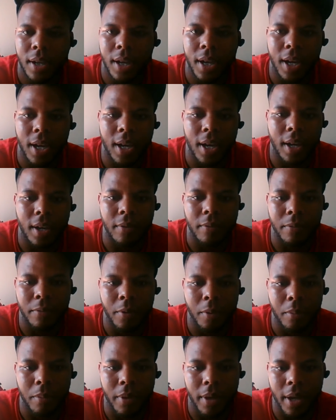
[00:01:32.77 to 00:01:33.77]
And
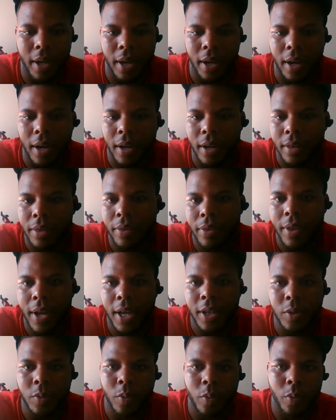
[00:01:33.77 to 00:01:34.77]
from there,
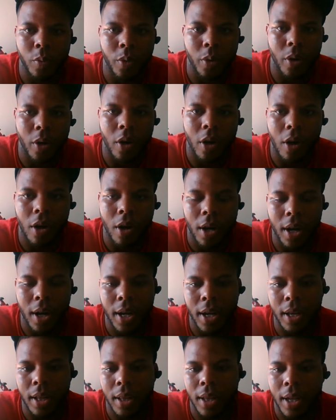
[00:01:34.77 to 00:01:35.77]
that's when we were all
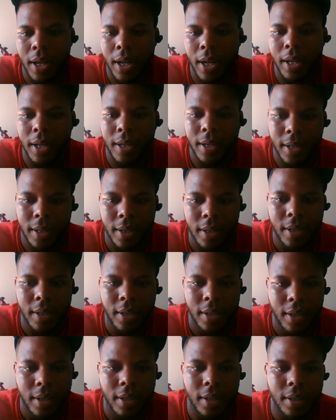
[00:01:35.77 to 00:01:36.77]
kind of like,
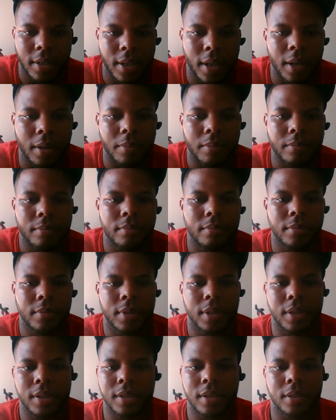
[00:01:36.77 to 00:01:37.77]
yep,
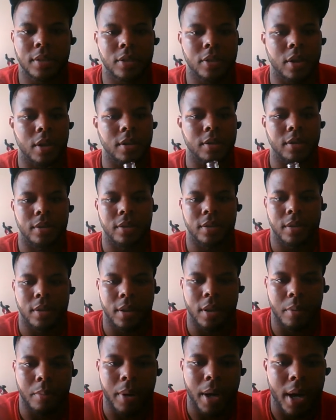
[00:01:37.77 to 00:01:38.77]
this is the Chargers.
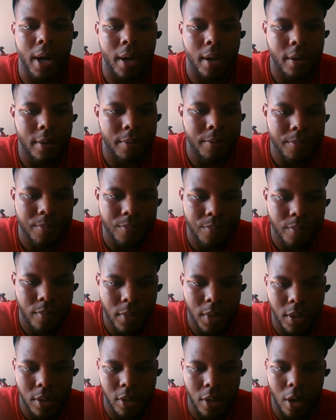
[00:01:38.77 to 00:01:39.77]
They're back.
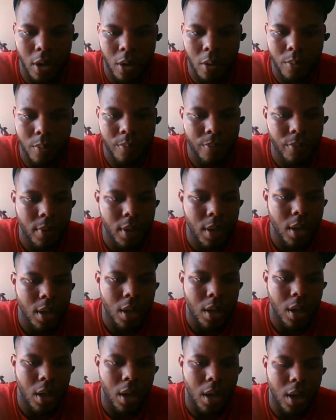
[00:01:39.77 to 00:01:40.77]
So
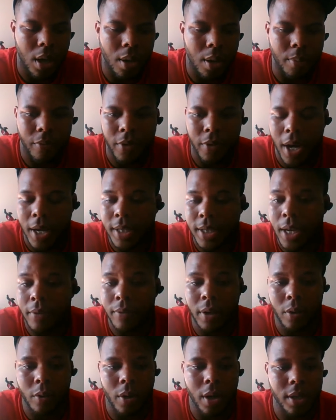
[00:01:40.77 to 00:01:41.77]
if you guys have
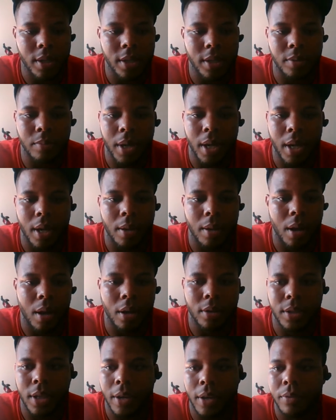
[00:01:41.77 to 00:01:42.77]
any questions, man,
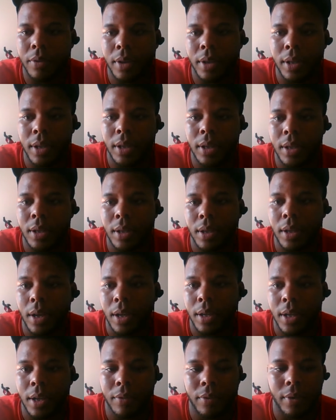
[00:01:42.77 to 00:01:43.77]
I'll definitely
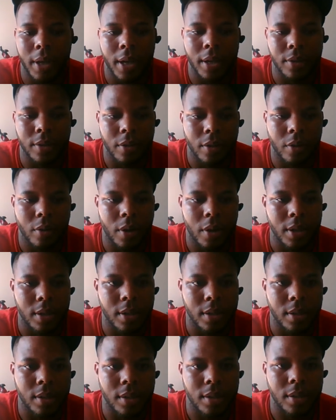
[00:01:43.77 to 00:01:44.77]
answer the
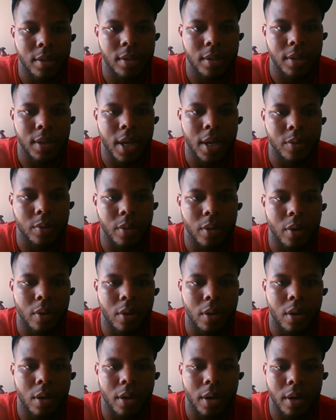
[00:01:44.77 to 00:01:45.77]
questions just as we go
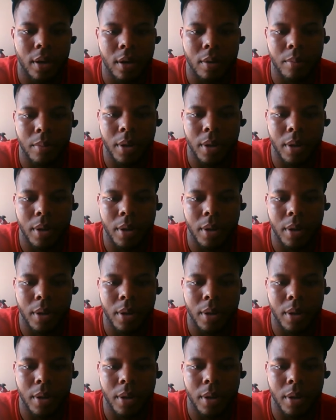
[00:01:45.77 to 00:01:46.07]
along here.